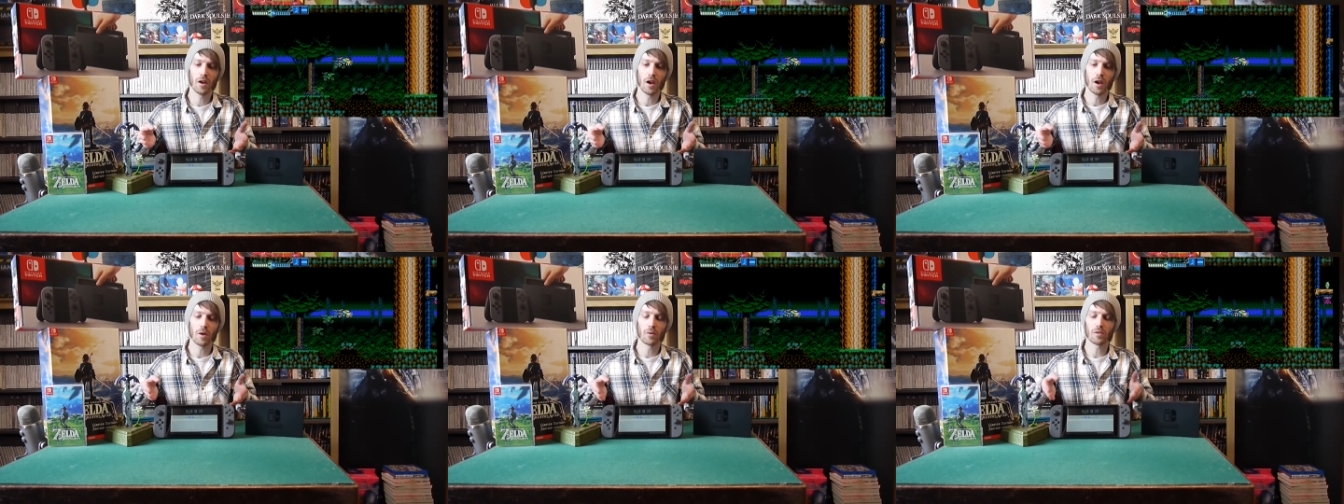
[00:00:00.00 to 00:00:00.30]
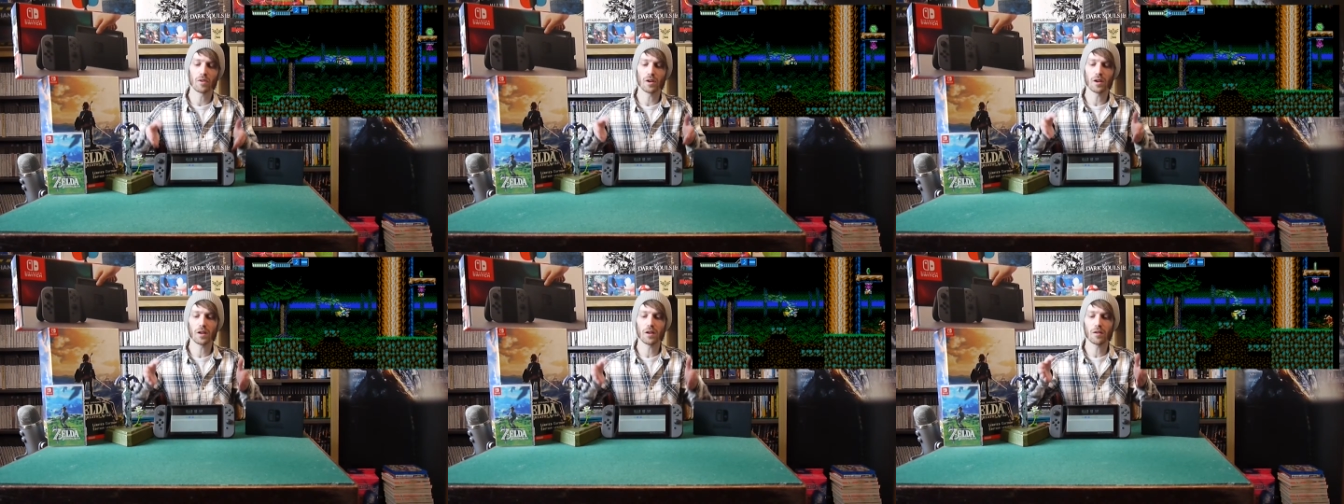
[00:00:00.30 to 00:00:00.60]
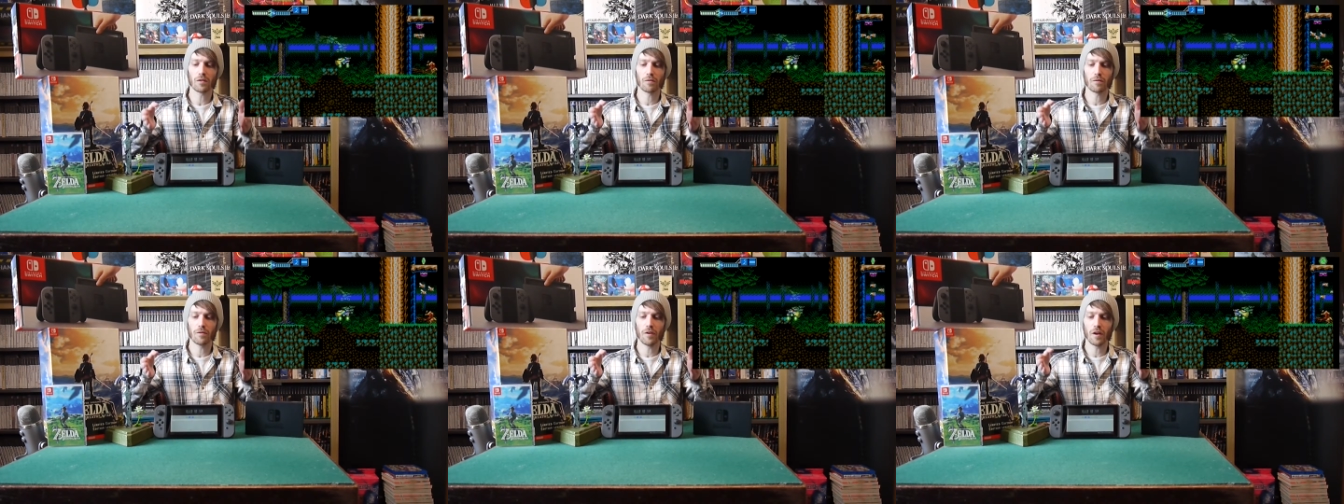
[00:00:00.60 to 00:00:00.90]
it was only
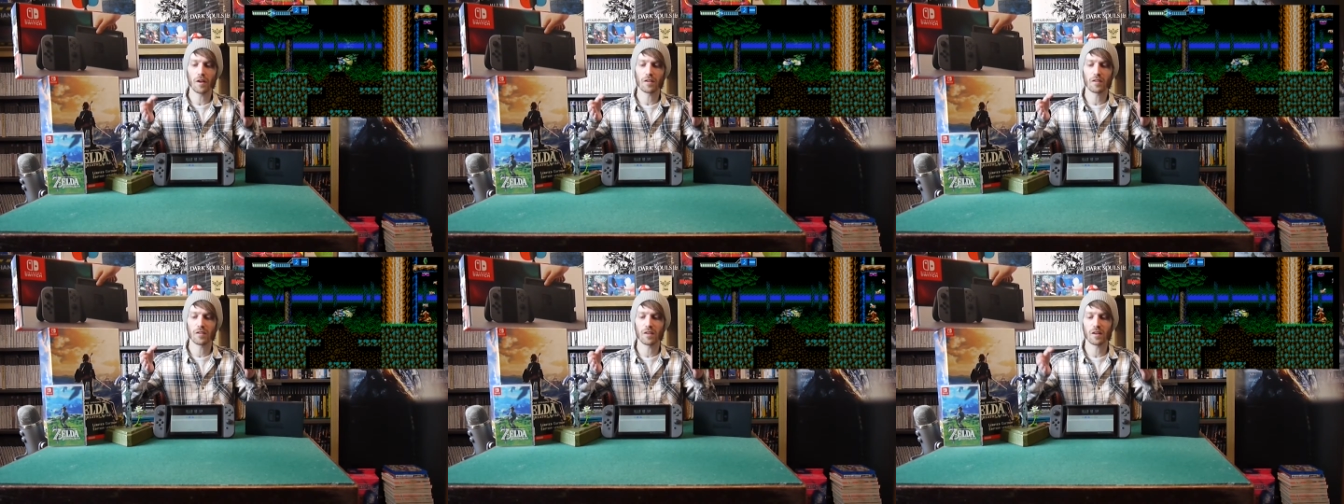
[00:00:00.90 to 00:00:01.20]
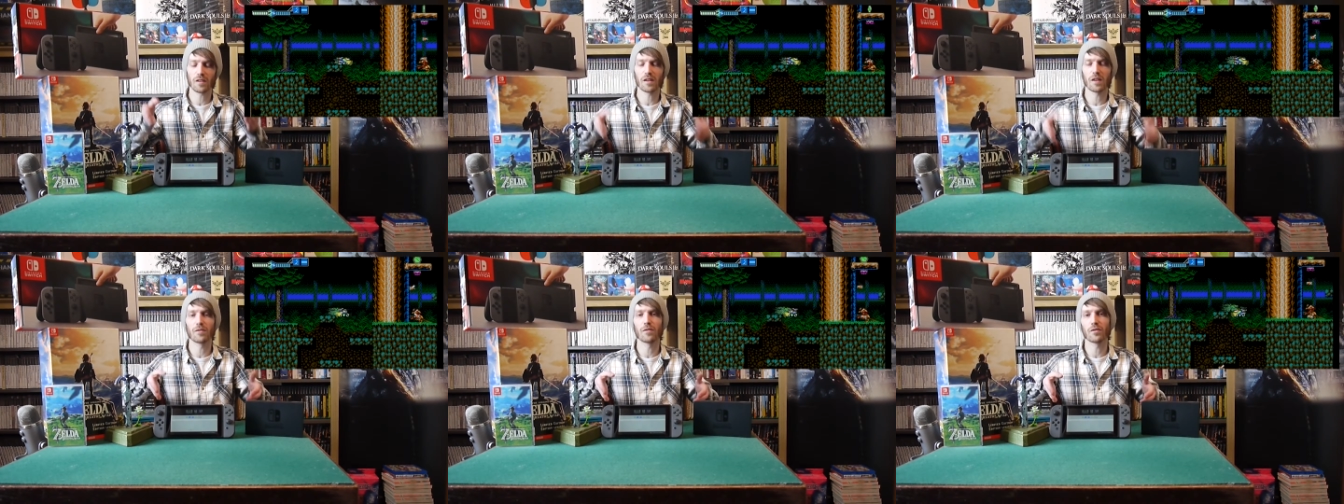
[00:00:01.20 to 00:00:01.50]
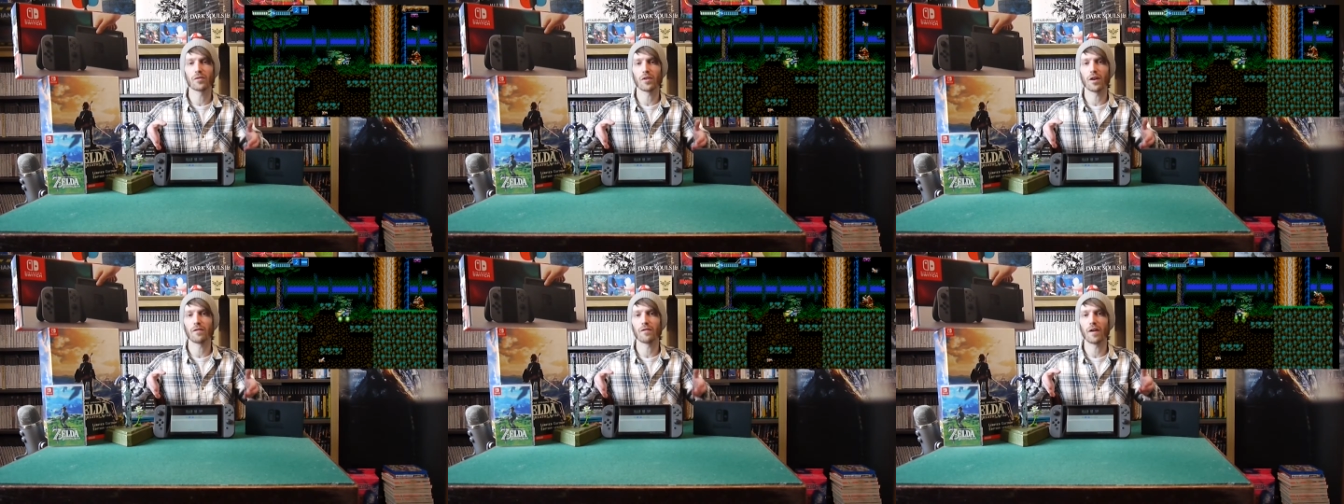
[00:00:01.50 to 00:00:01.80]
the first 6
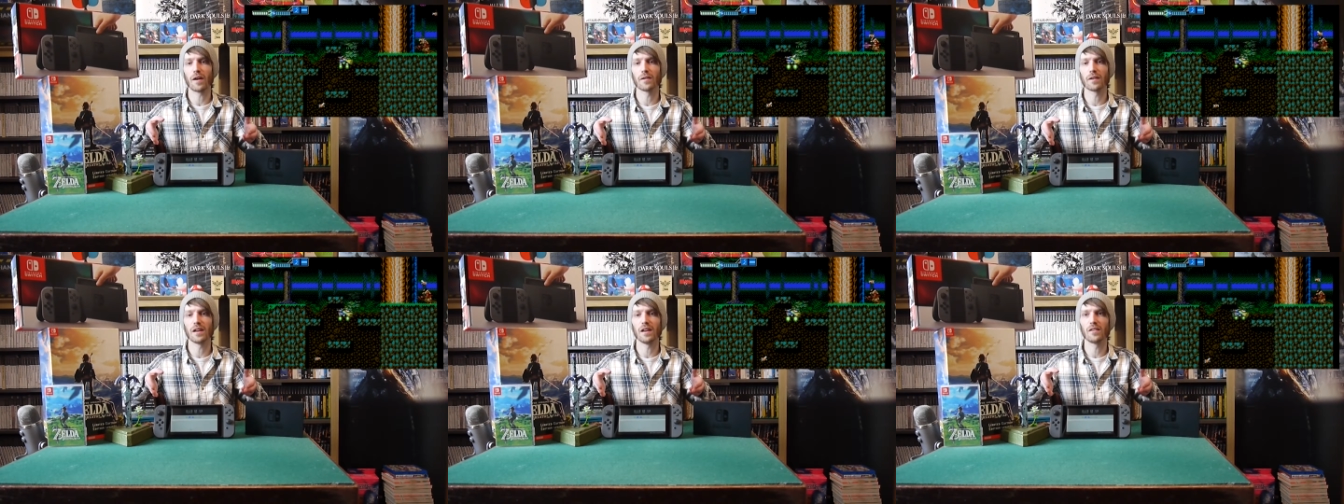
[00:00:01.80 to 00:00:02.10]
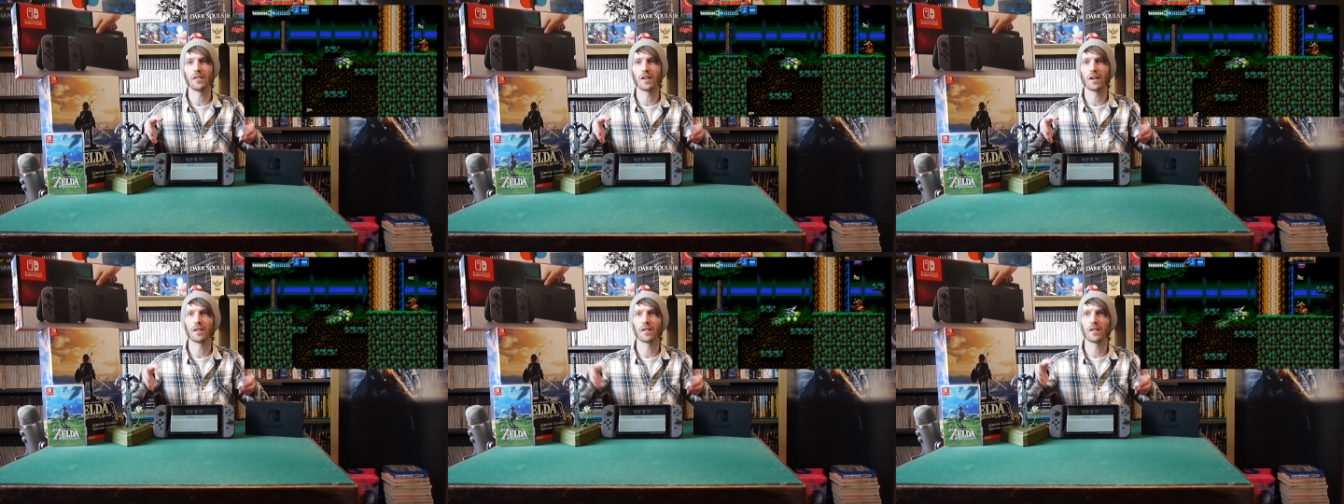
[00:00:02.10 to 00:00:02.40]
levels that I found easy.